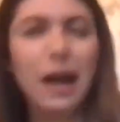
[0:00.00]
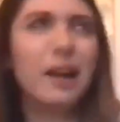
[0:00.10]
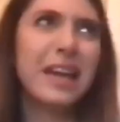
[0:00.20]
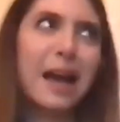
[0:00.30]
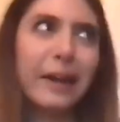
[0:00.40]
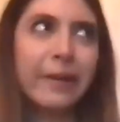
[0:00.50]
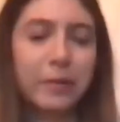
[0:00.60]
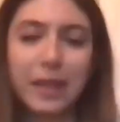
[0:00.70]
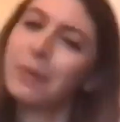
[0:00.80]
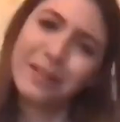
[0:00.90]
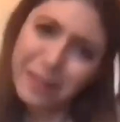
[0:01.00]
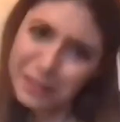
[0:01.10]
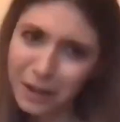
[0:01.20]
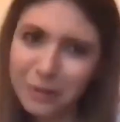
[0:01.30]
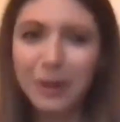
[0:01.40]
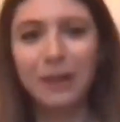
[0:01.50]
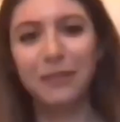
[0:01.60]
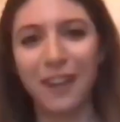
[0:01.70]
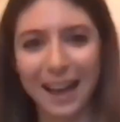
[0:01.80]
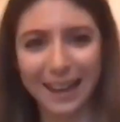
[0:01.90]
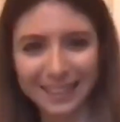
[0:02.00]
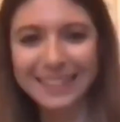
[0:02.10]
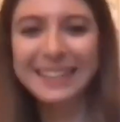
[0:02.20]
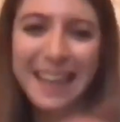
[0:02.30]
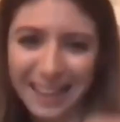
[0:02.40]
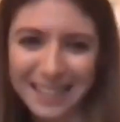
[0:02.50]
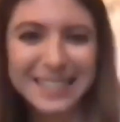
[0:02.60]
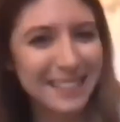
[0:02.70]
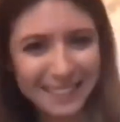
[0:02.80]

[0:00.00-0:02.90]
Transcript: Oh yeah, I know them. So we're fine. Yes.